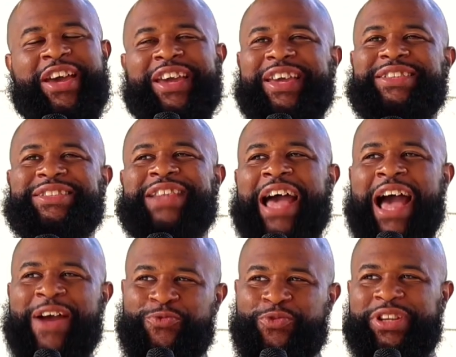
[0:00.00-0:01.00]
He's
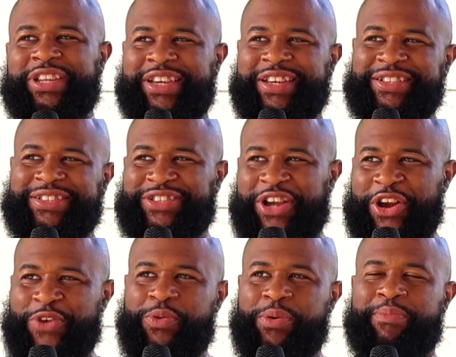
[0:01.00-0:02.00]
not really
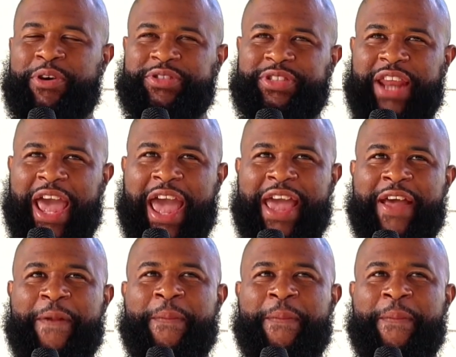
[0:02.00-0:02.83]
concerned with most of that.